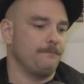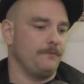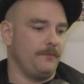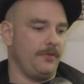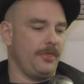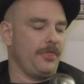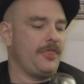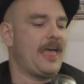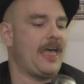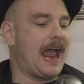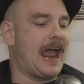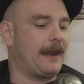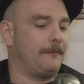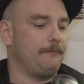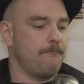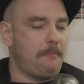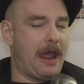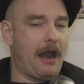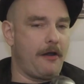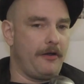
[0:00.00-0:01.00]
that
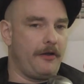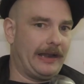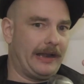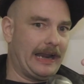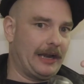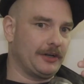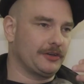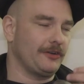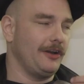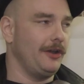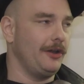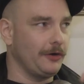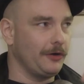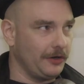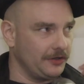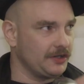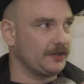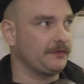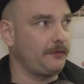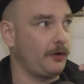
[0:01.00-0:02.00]
barrier to entry and you can
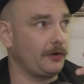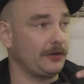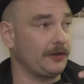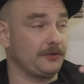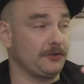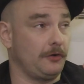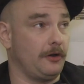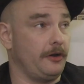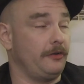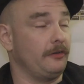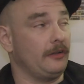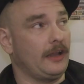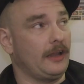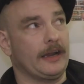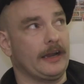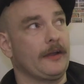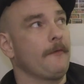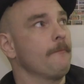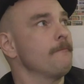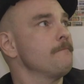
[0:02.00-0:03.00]
just focus on like
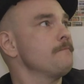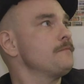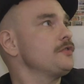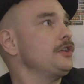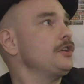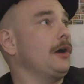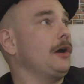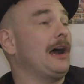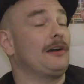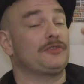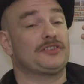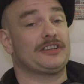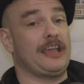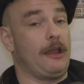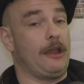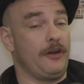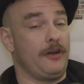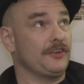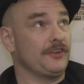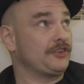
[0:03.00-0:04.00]
you know, how
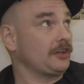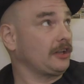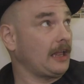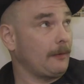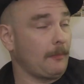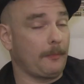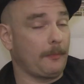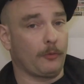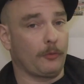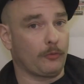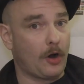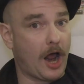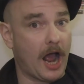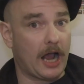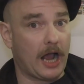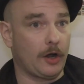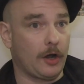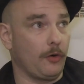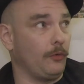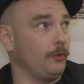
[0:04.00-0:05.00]
scary it is to climb up a
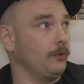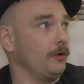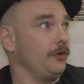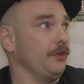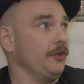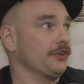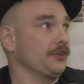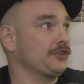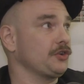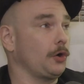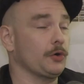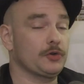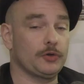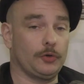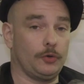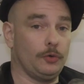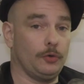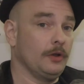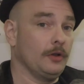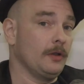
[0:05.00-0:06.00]
rock or the
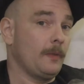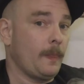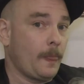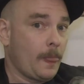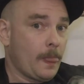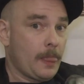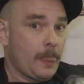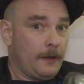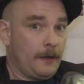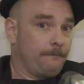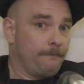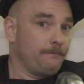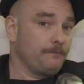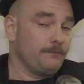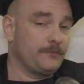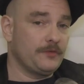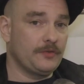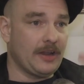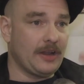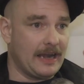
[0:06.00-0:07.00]
social
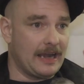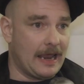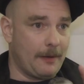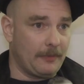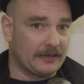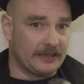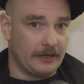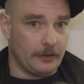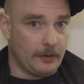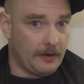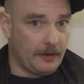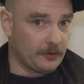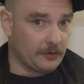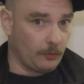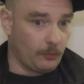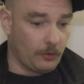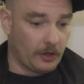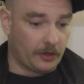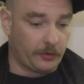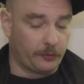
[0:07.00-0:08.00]
dynamic that you have to
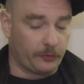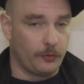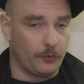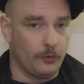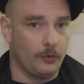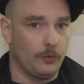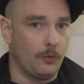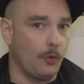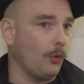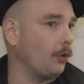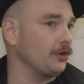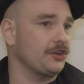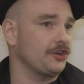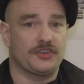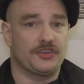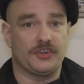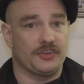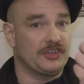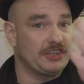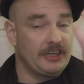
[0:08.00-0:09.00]
work through or just
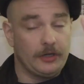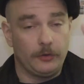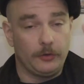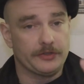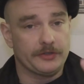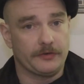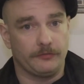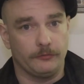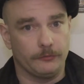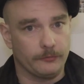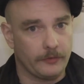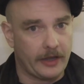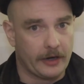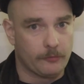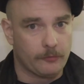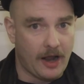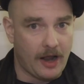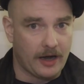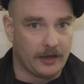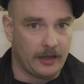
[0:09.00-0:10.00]
the skills of like
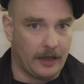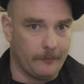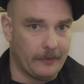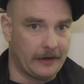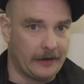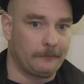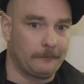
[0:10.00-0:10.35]
rock climbing.